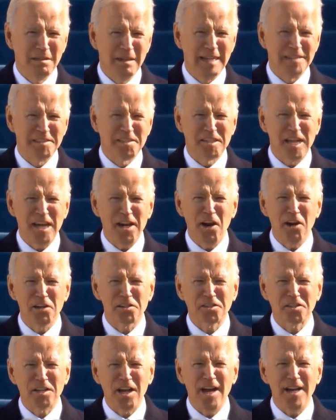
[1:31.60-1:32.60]
and set our
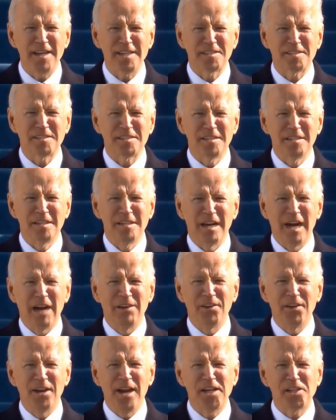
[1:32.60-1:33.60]
sights
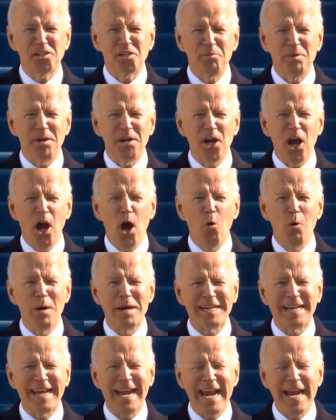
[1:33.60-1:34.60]
on the nation we know we
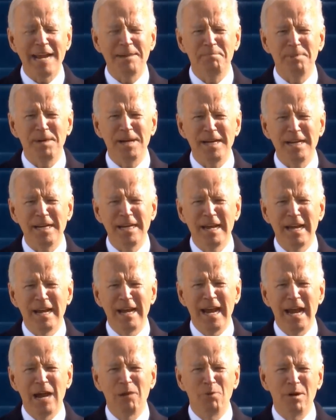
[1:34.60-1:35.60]
can be
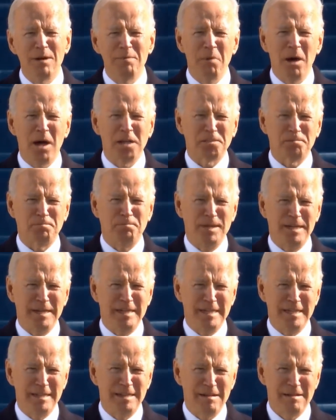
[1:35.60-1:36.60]
and we must
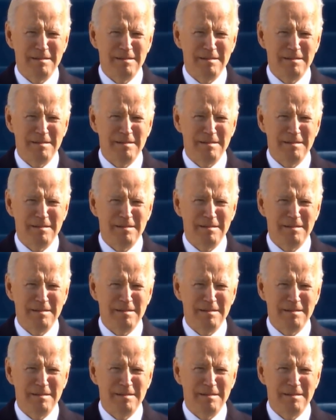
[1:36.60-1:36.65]
be.